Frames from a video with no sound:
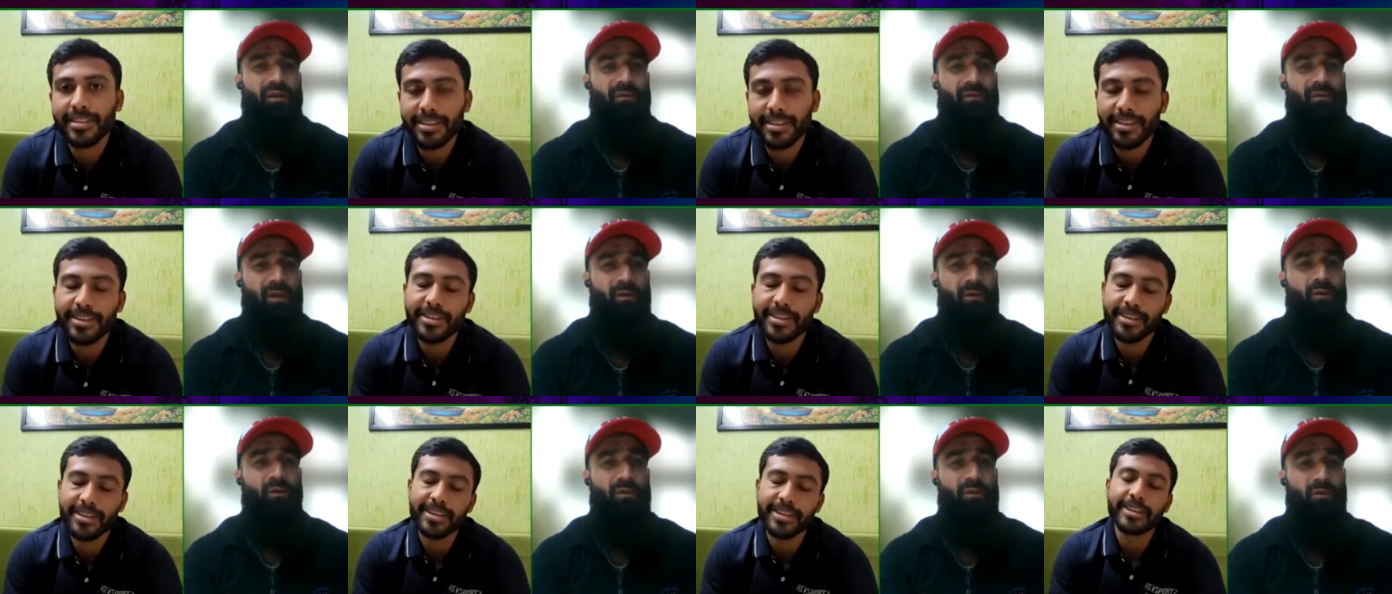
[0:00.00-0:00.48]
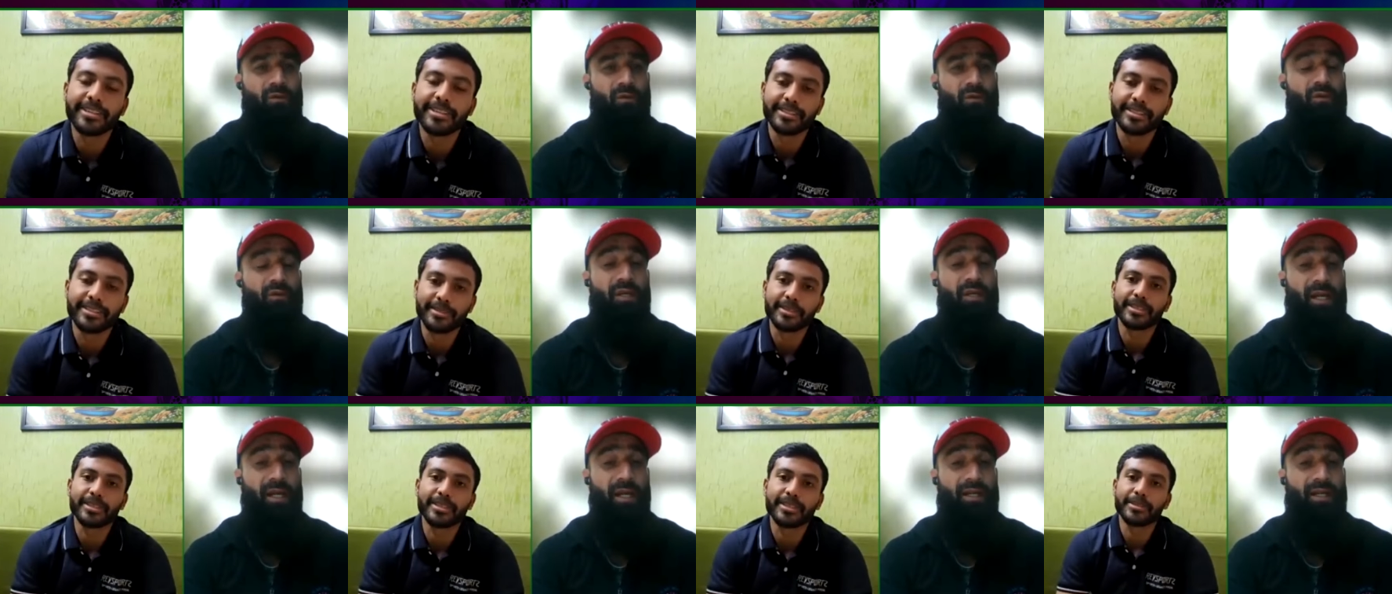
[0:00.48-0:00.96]
Speaker 1: try when we
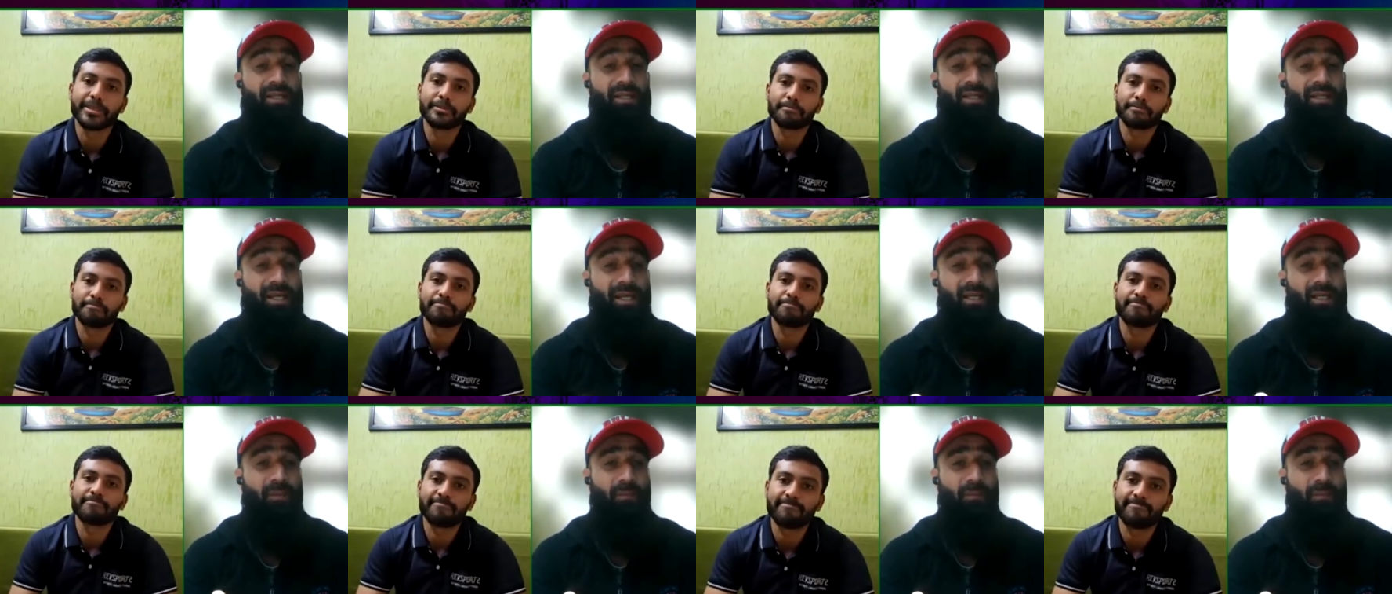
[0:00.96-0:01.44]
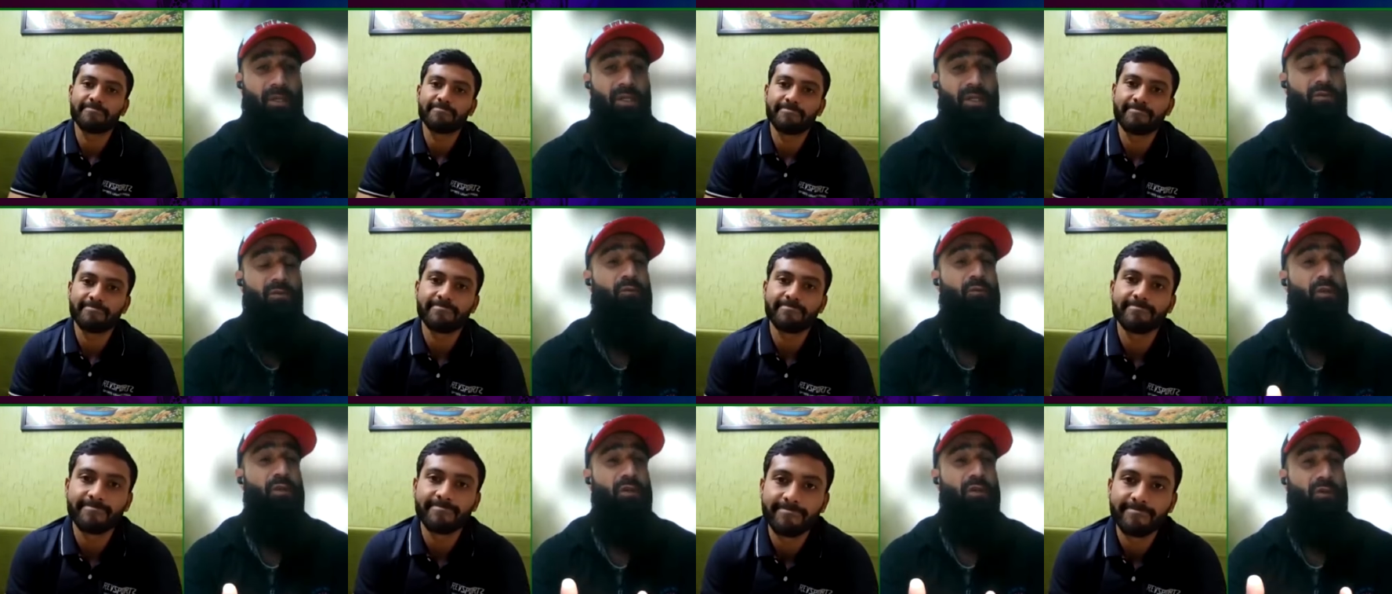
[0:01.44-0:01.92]
get inside the
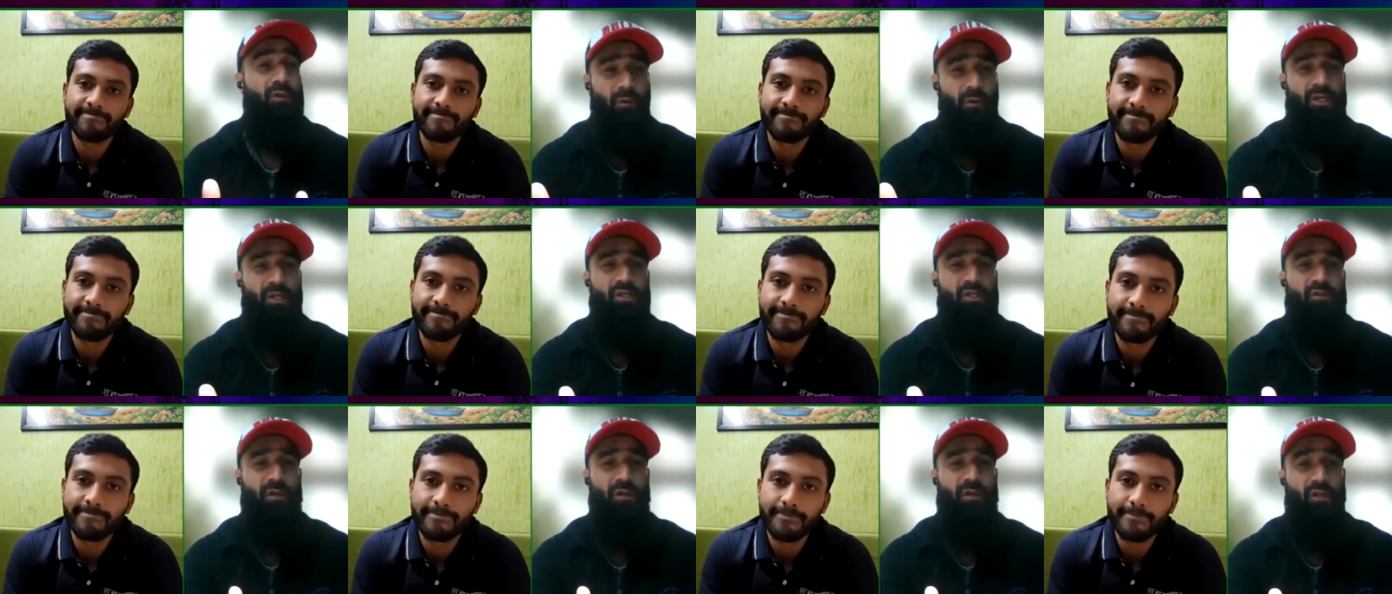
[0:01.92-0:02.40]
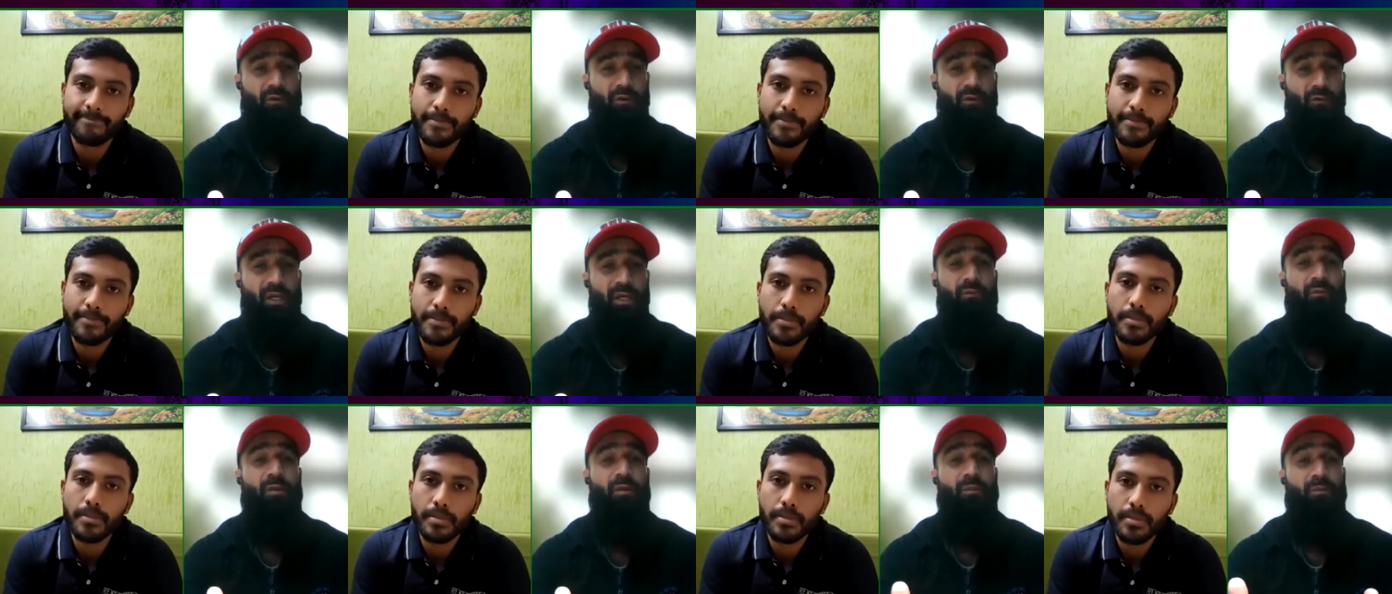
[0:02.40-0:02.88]
pitch. We always try to
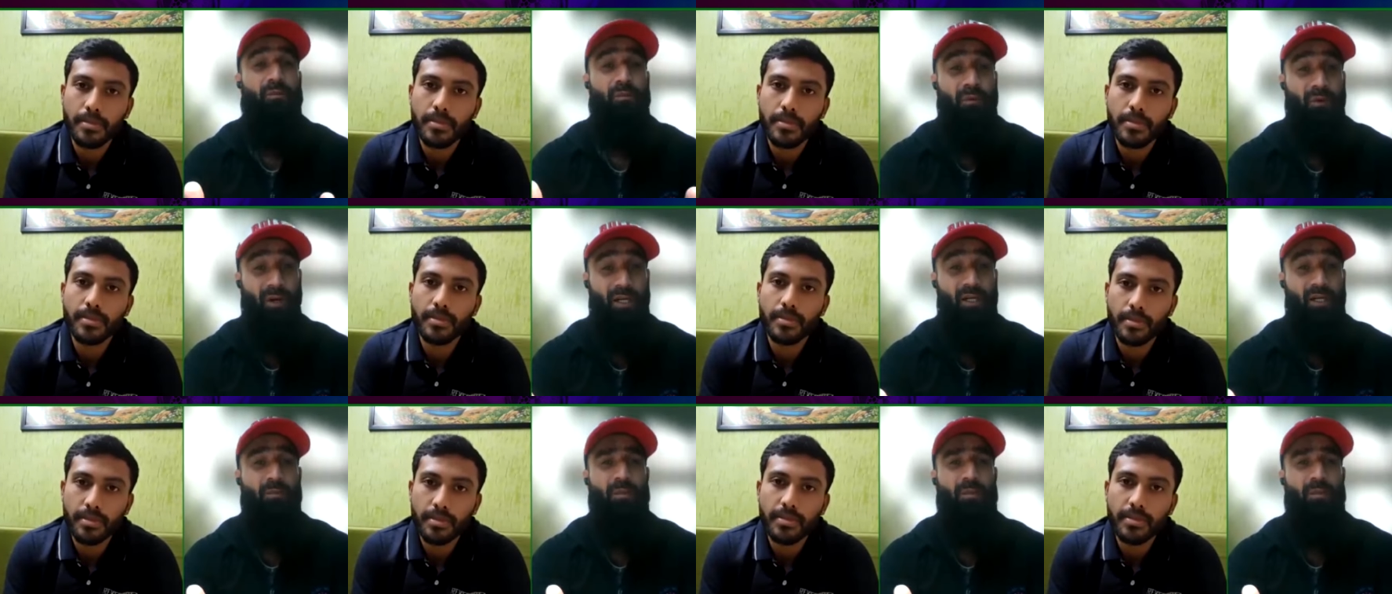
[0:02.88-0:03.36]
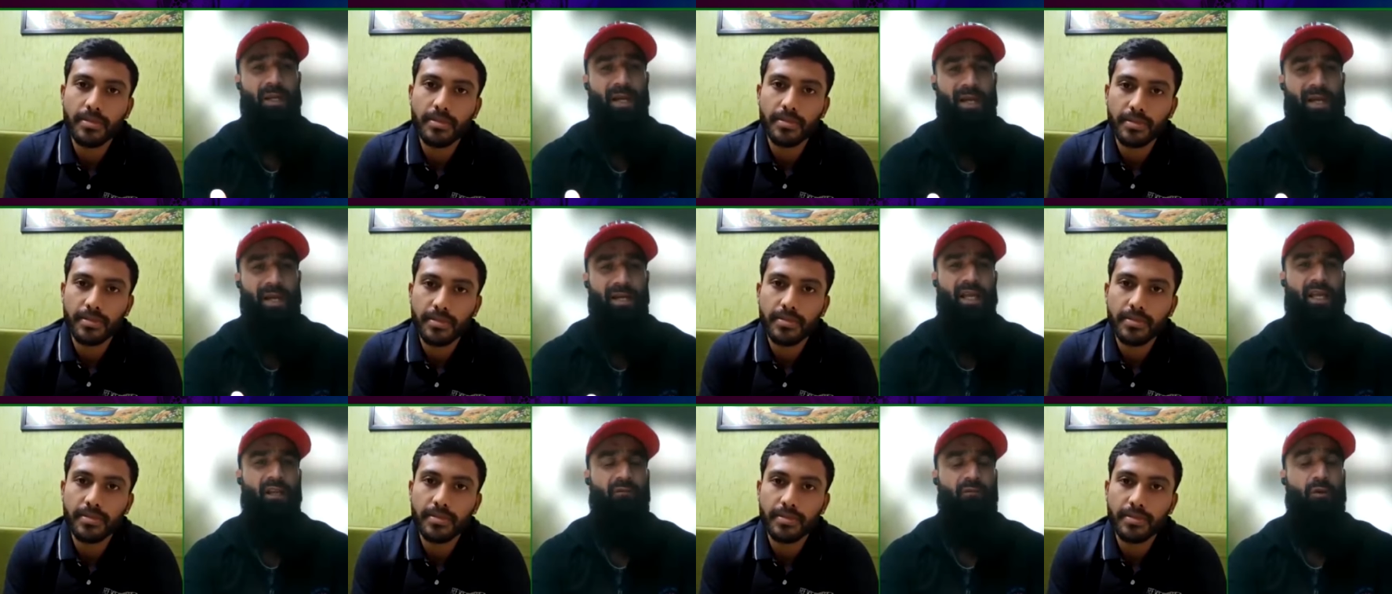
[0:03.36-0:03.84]
win. We try to play
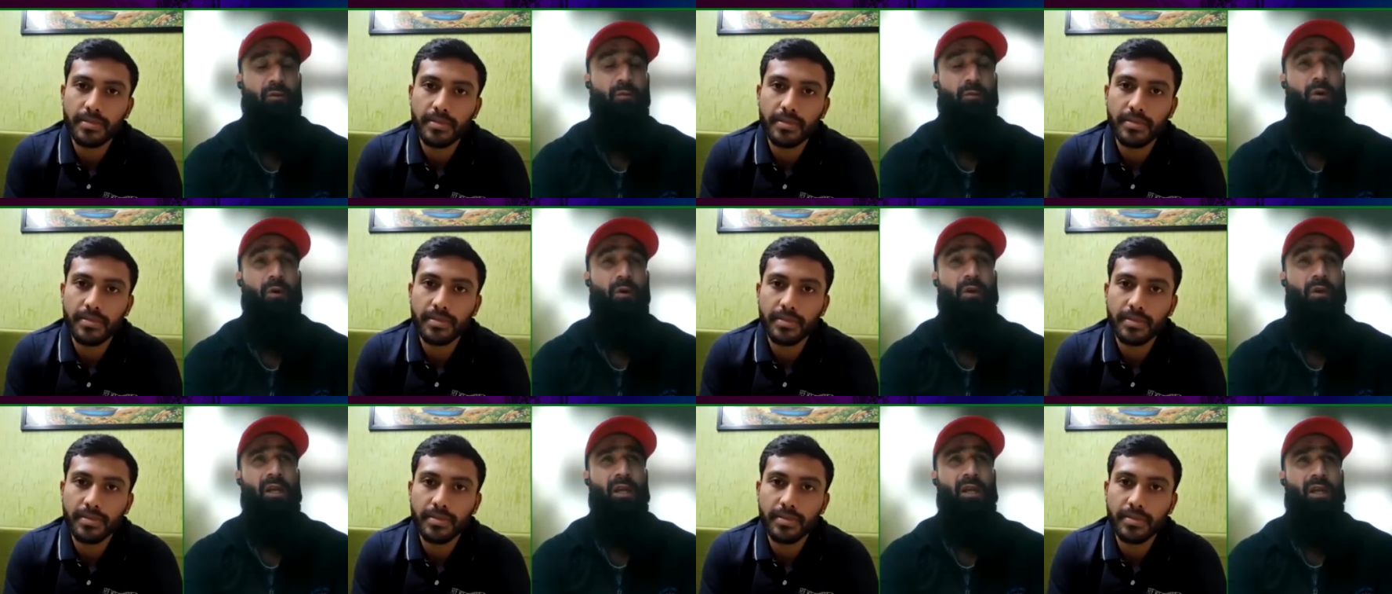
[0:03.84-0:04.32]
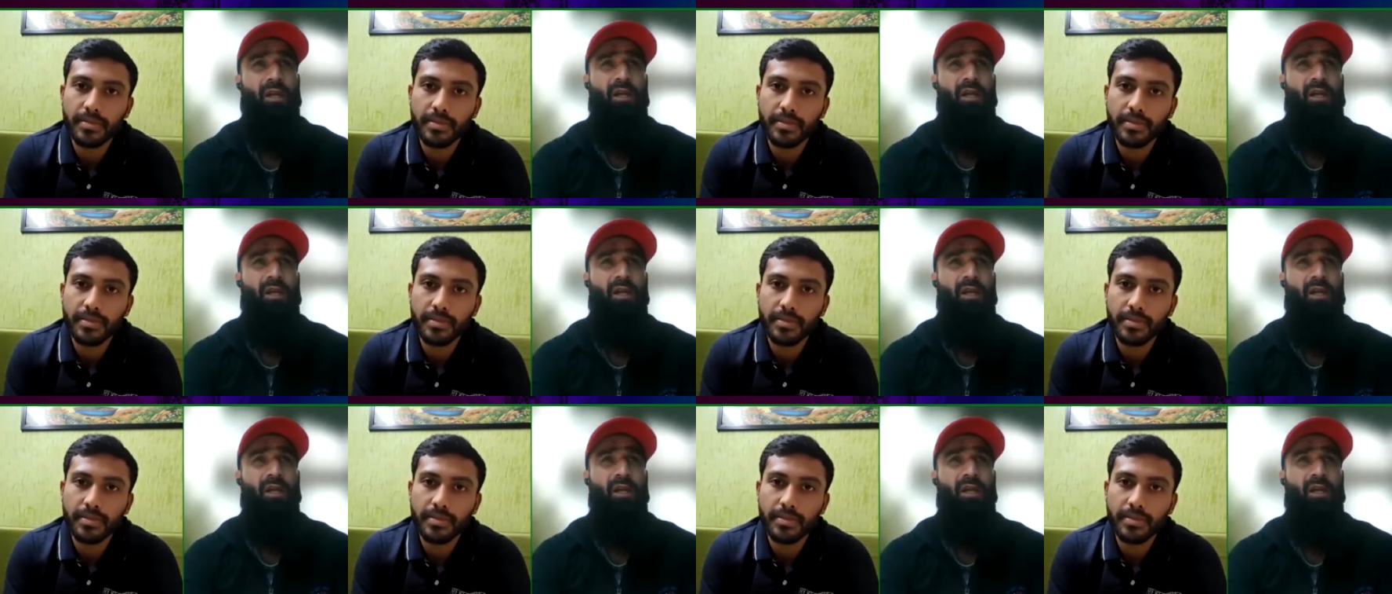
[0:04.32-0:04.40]
attacking football.